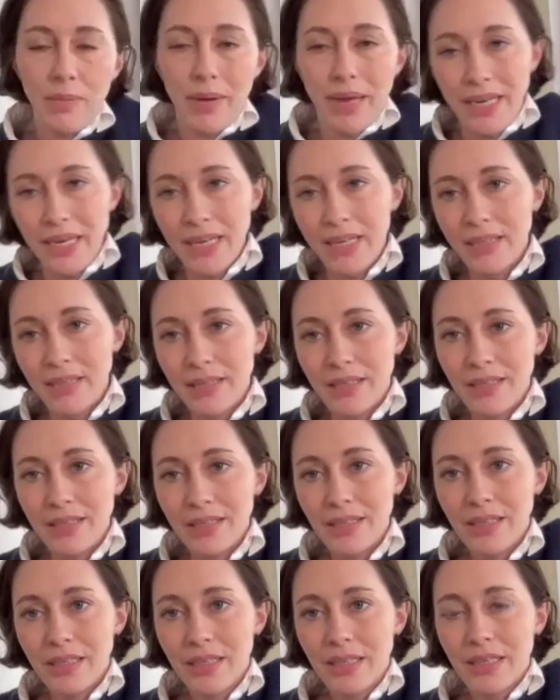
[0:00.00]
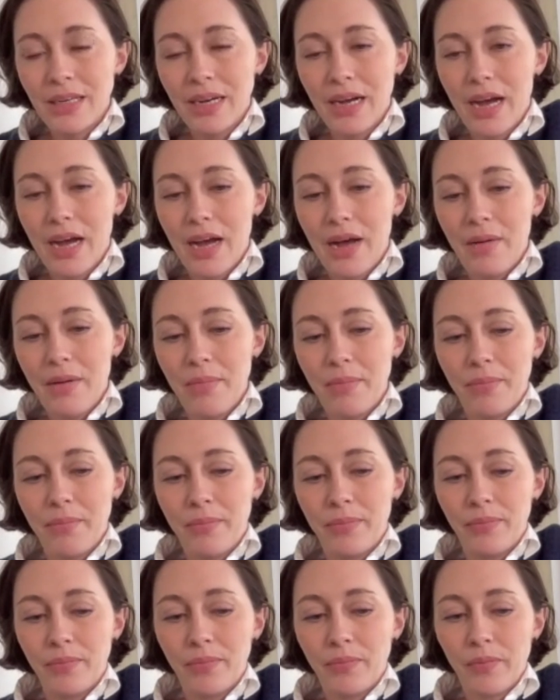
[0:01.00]
opinions.
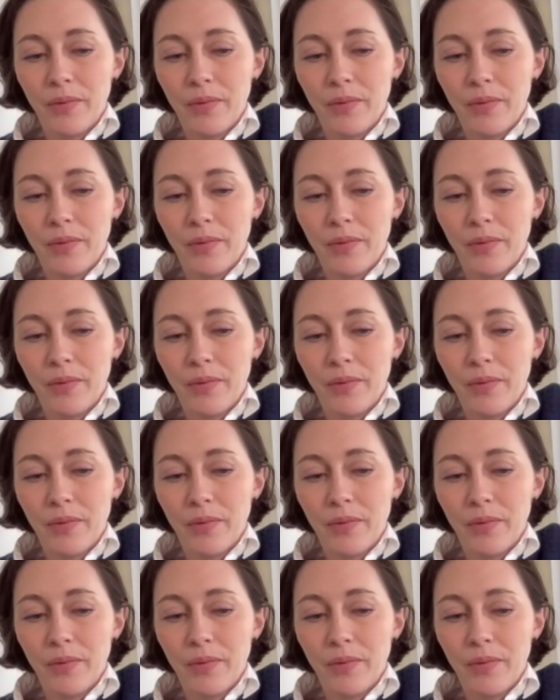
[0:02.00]
Um,